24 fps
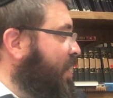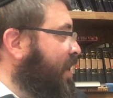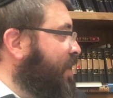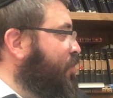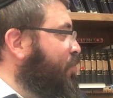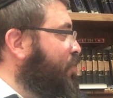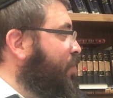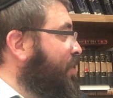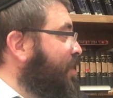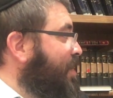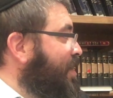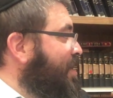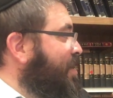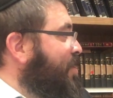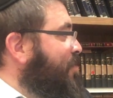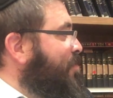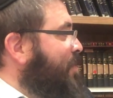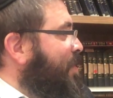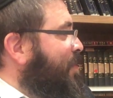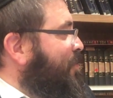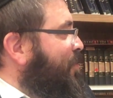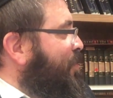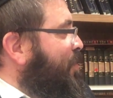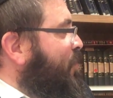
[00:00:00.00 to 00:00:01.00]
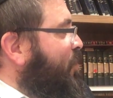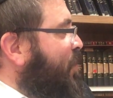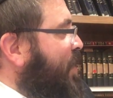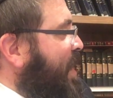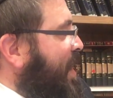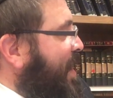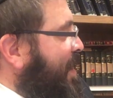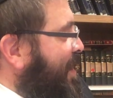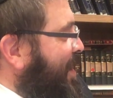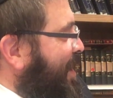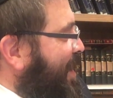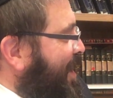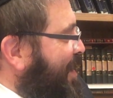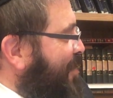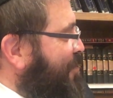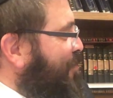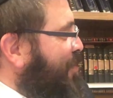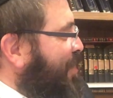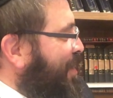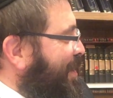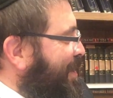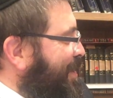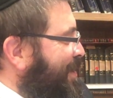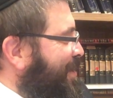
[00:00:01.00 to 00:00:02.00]
I don't remember what
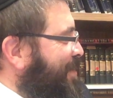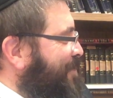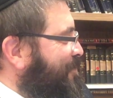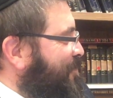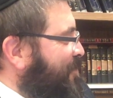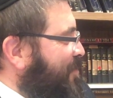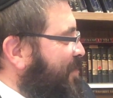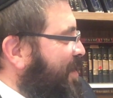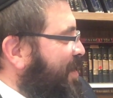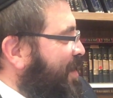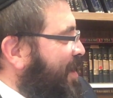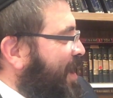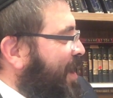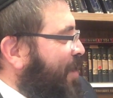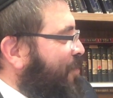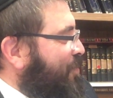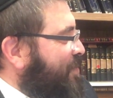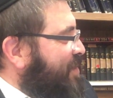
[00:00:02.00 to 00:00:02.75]
I